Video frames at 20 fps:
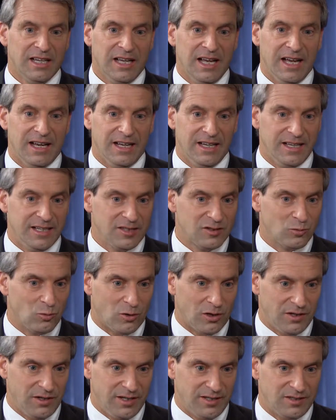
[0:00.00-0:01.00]
And it is
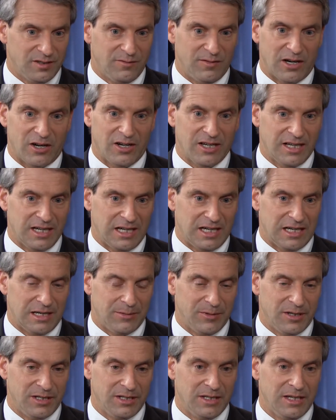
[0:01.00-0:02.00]
one that's very
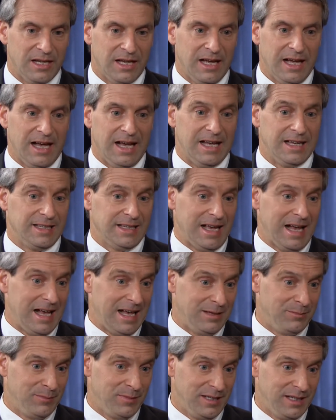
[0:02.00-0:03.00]
common and
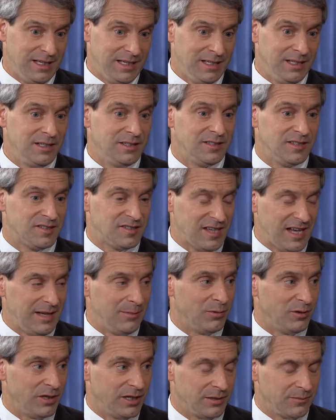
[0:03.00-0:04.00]
can be
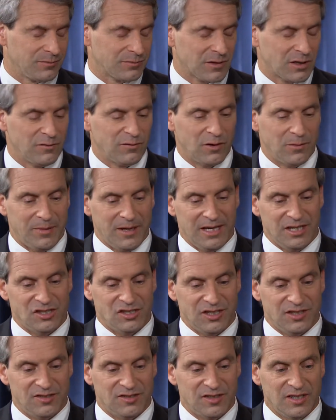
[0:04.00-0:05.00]
disabling for
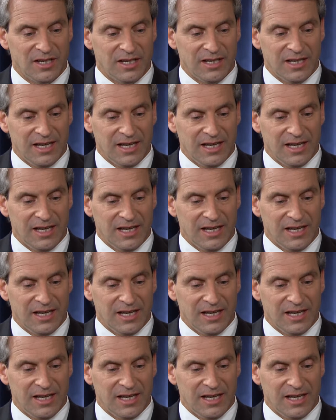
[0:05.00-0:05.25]
patients.